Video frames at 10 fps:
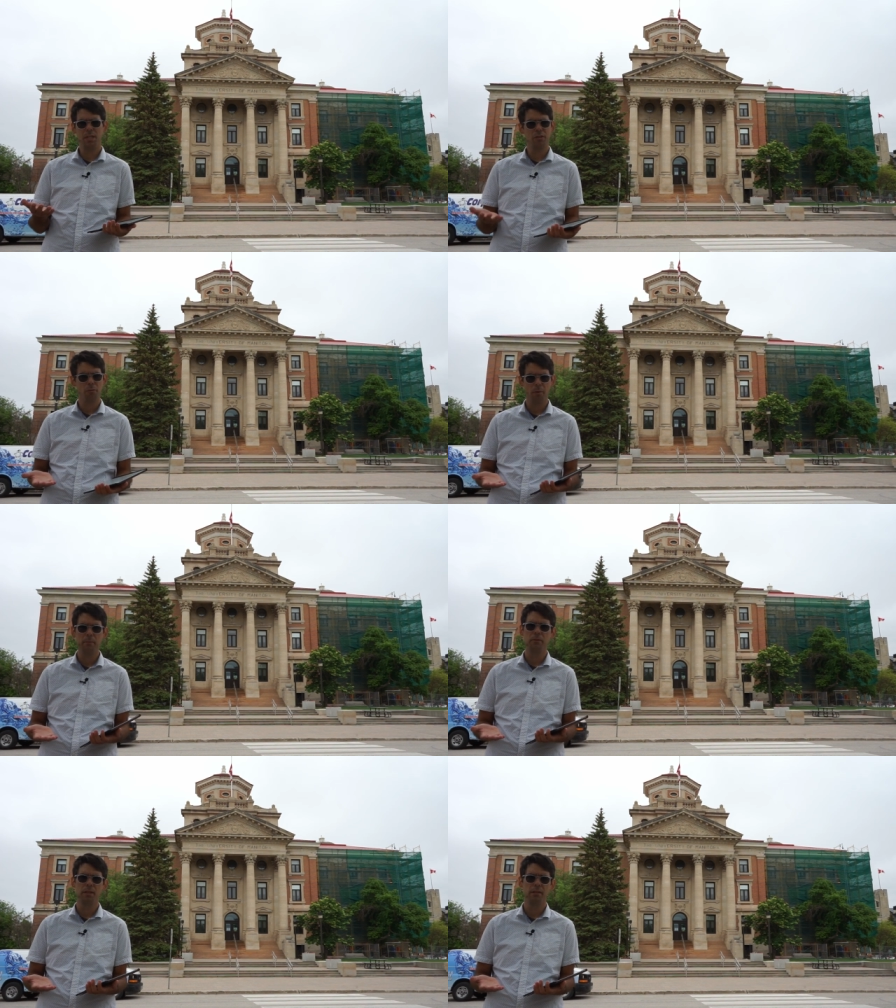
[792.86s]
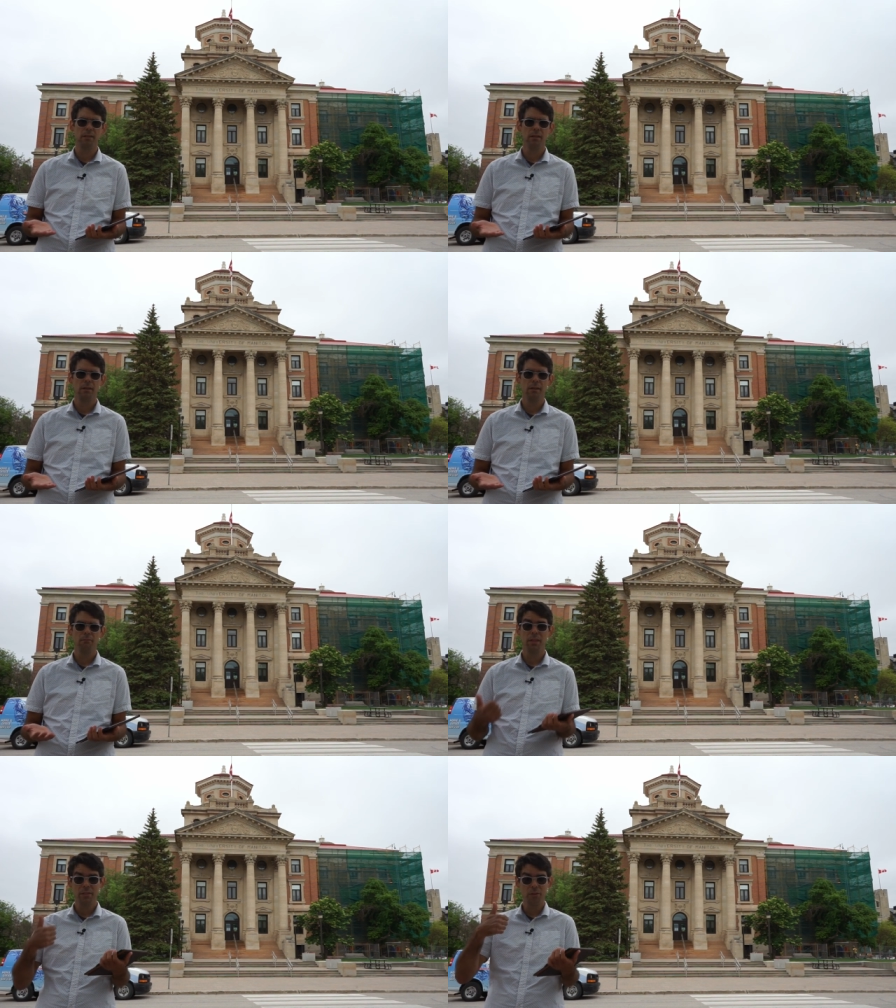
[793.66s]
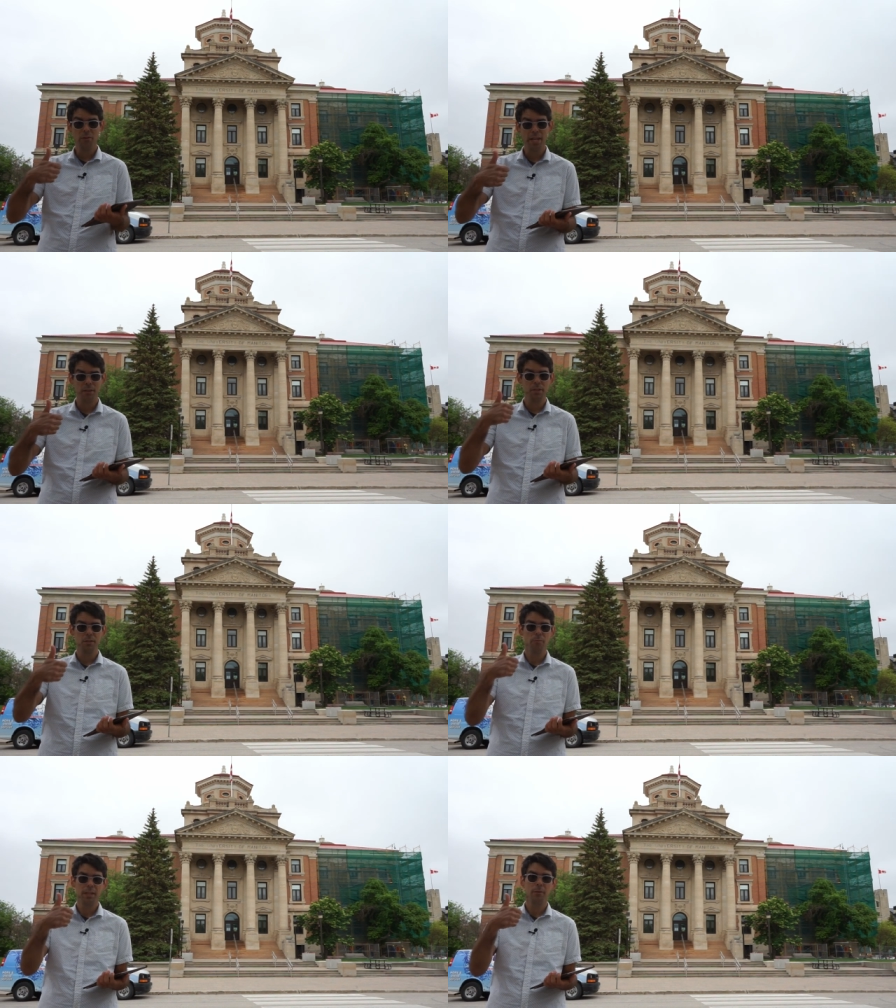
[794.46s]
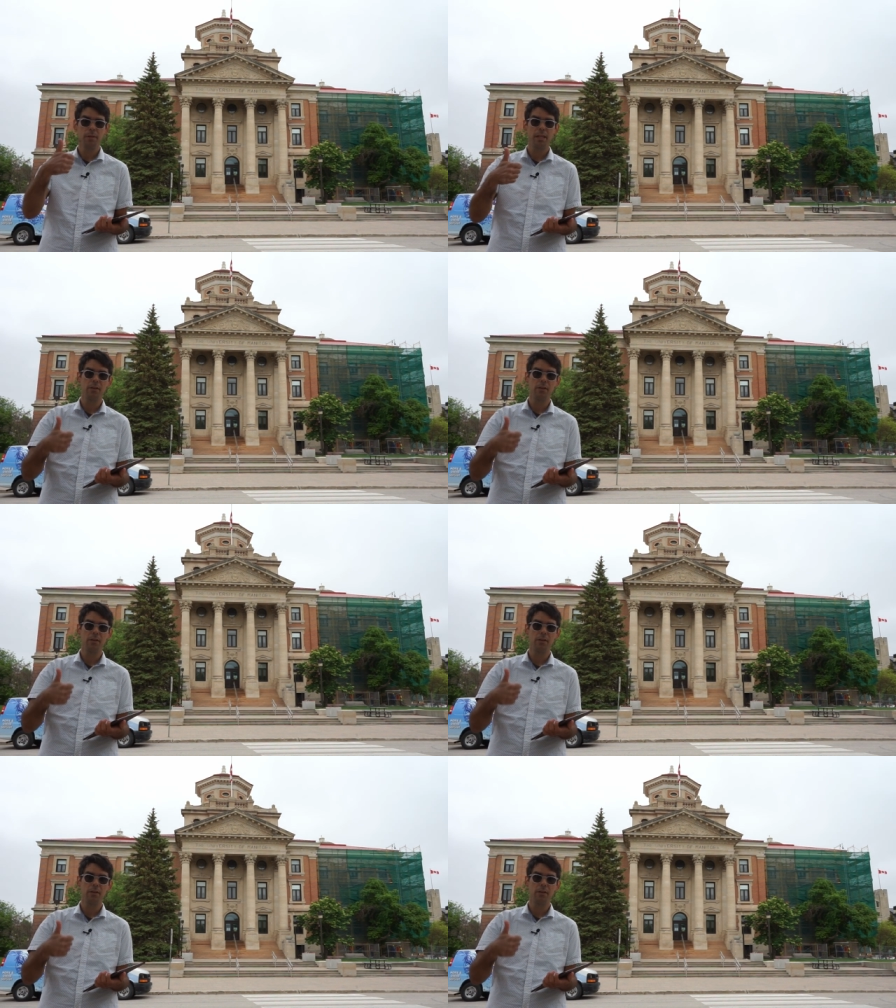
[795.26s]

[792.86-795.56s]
be interrupted. That's great. That's really, really